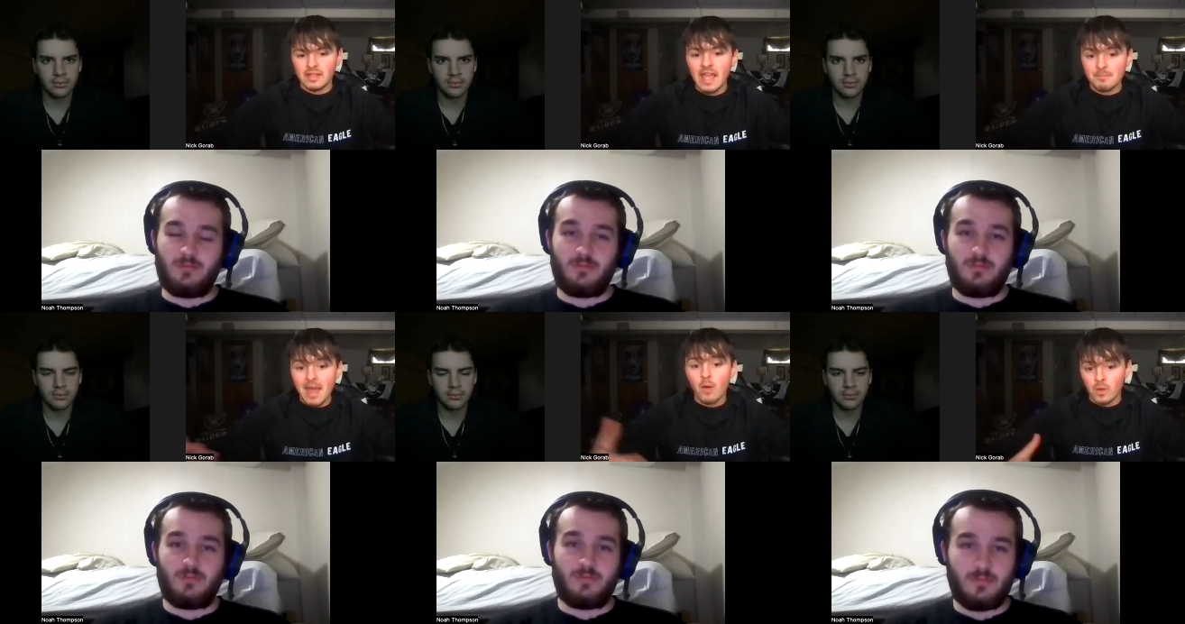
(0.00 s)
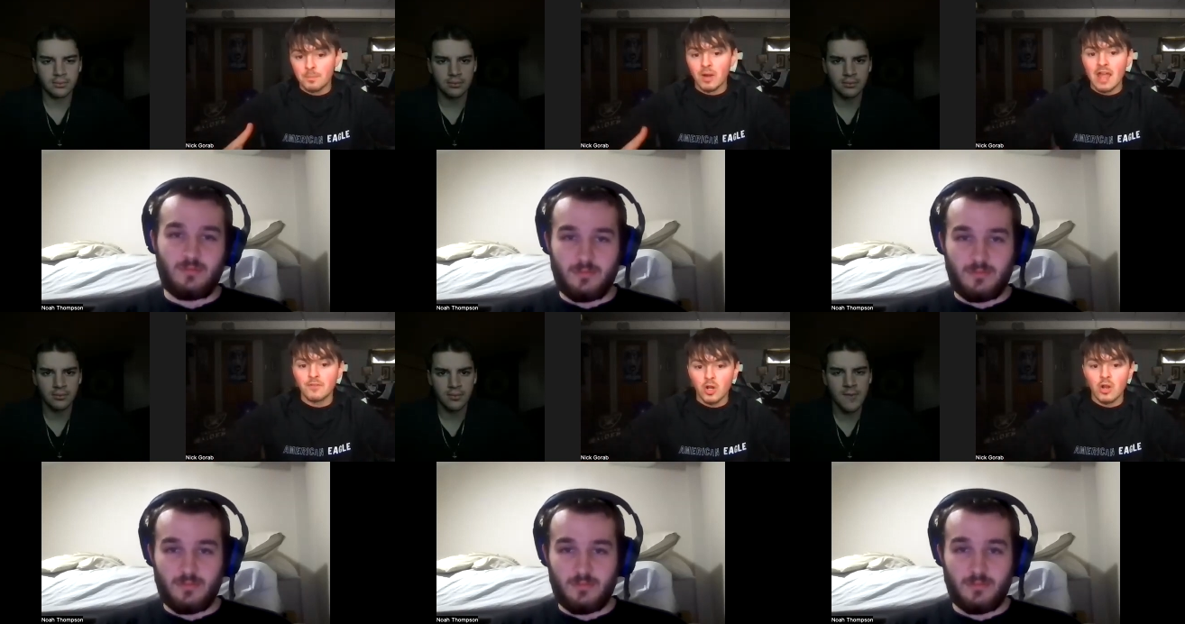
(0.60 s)
Speaker 1: again, Matt would have
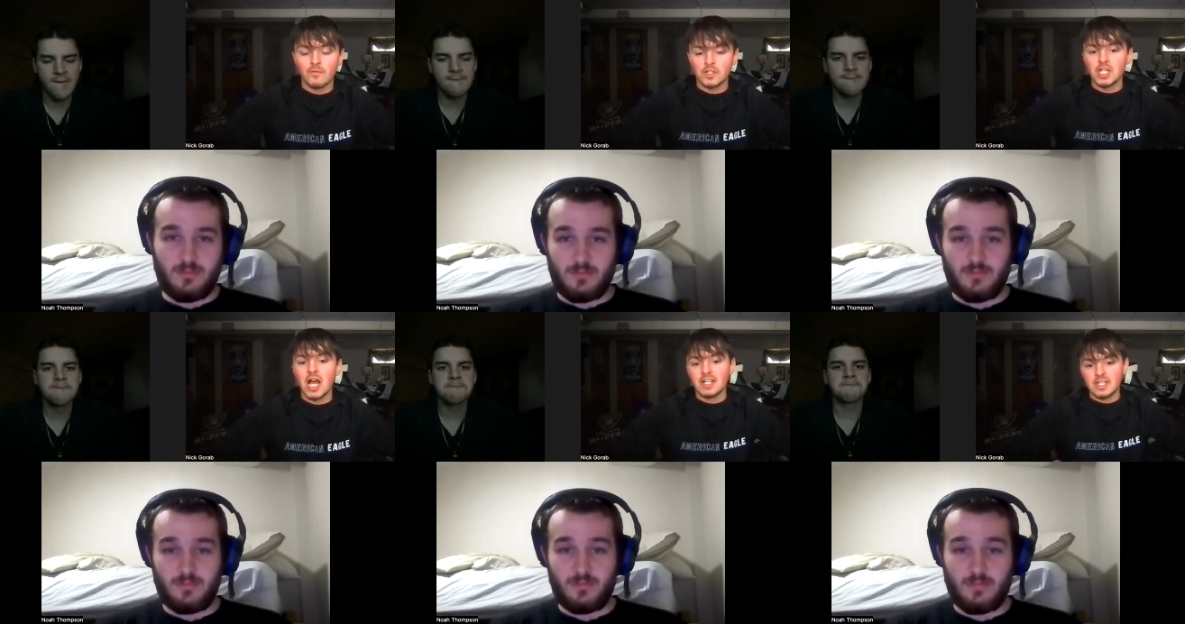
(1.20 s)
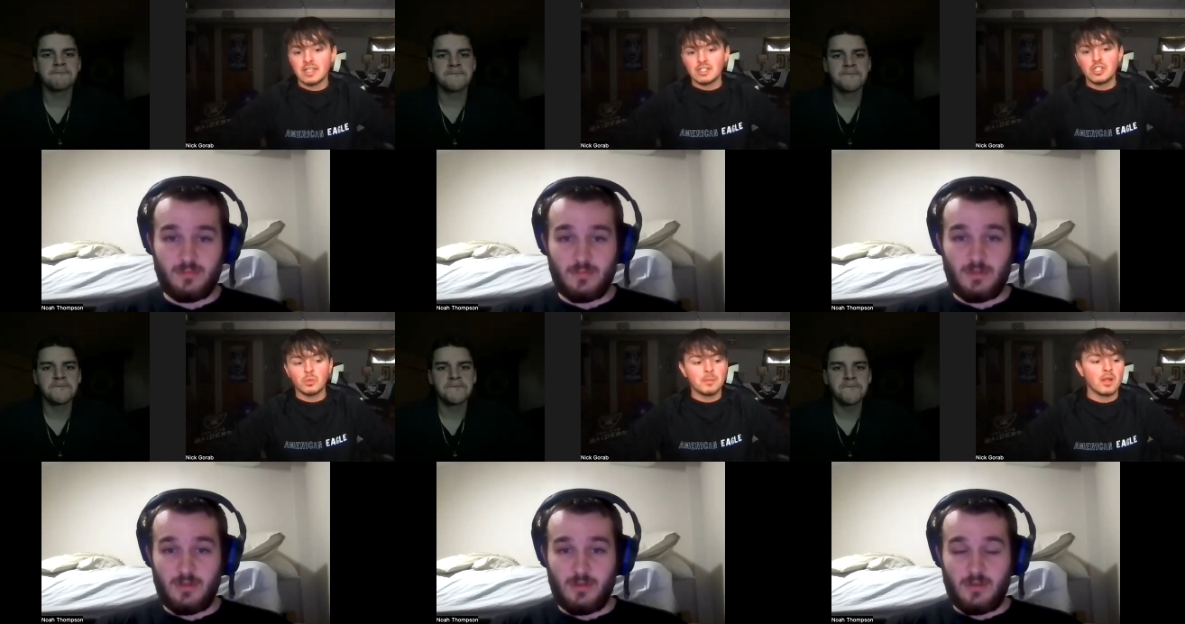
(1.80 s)
probably voted all for Josh, and
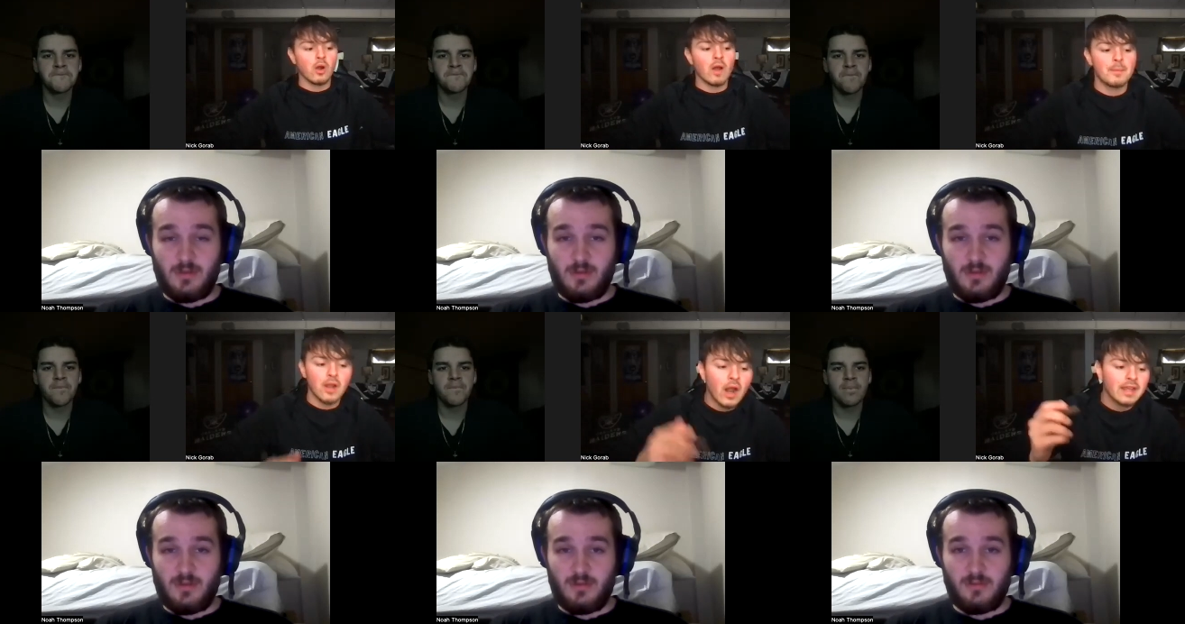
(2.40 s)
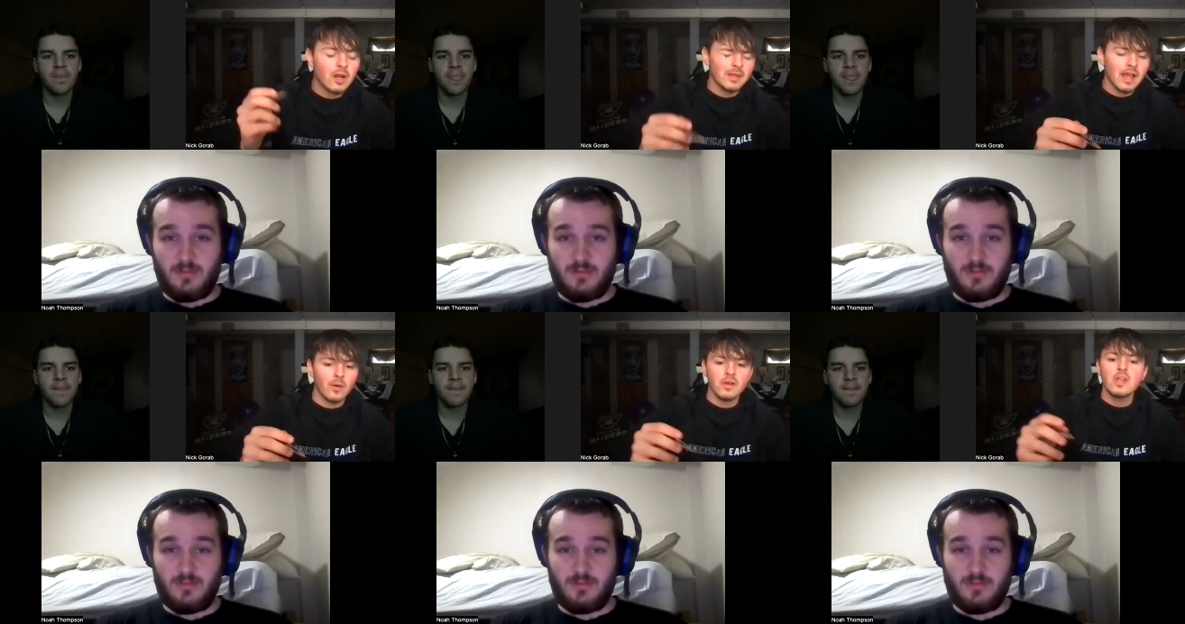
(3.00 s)
she would have been all right. But all right, here we
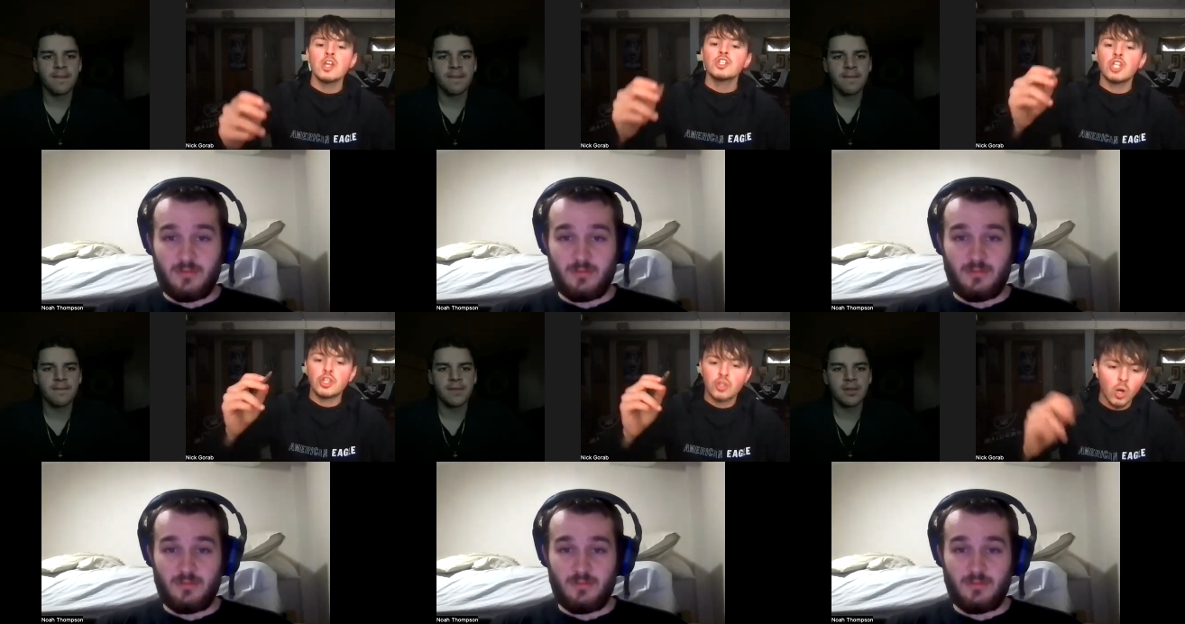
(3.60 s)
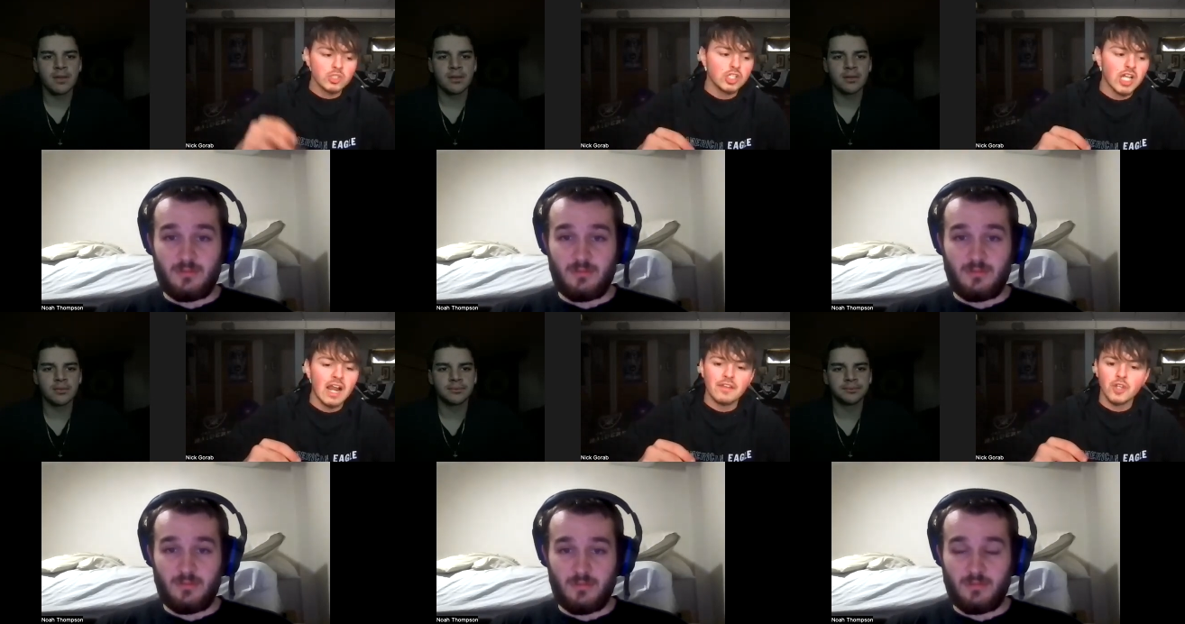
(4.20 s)
go. She throws her
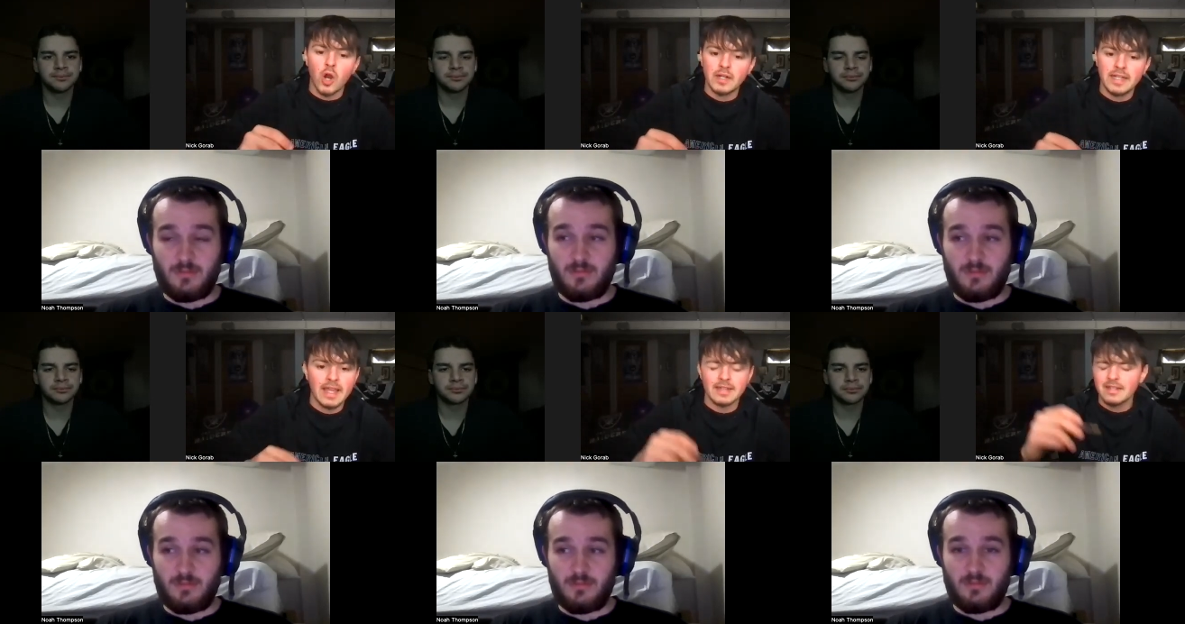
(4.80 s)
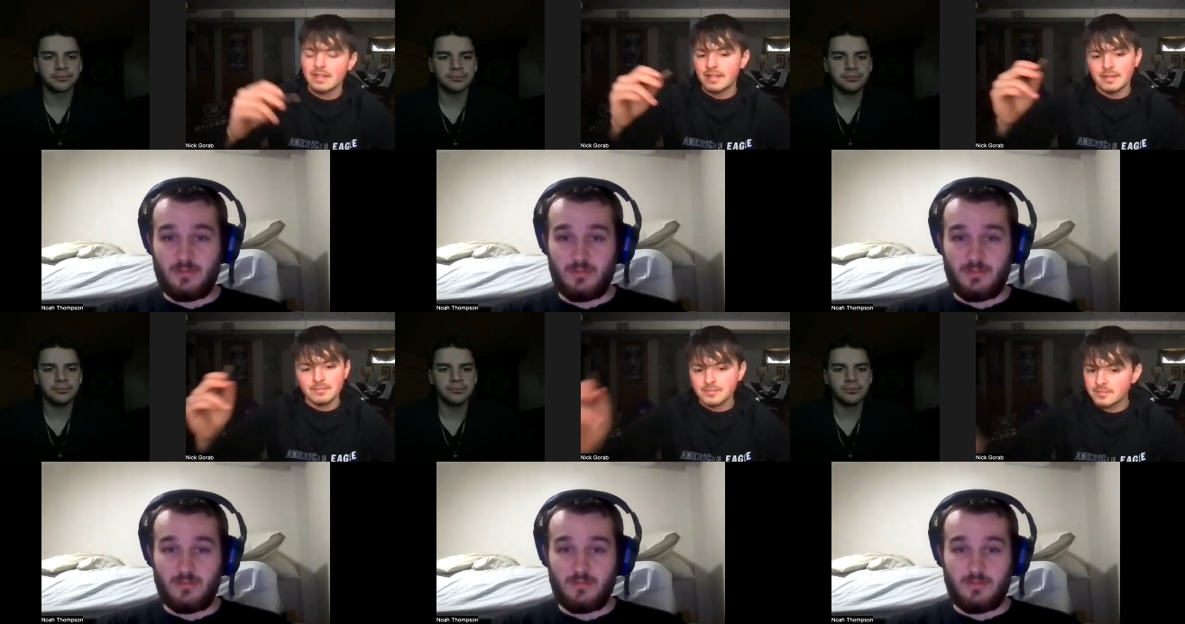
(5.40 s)
shot in the dark end.
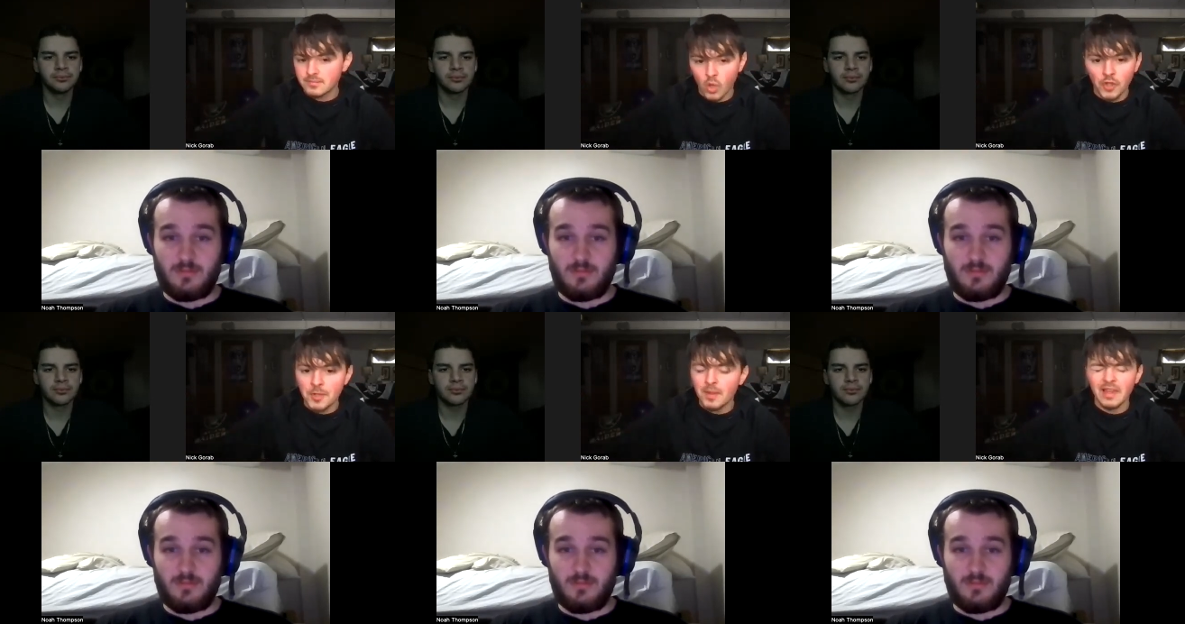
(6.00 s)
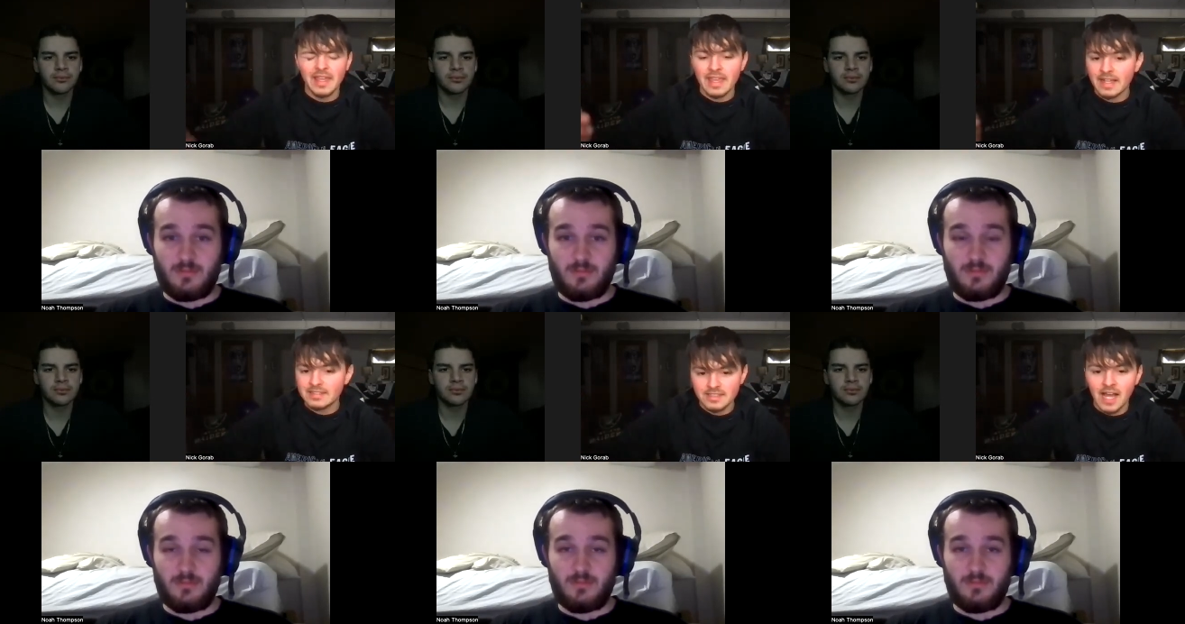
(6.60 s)
Ultimately, it's